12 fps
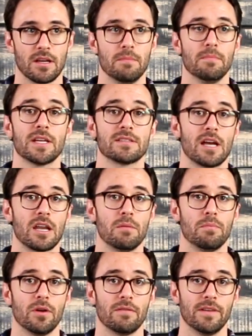and mix that
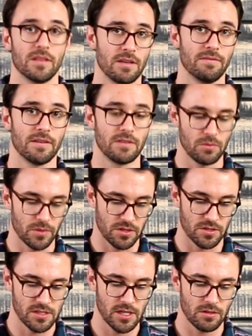input 50-50 with
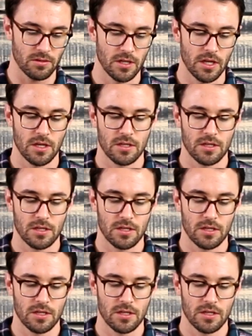your signal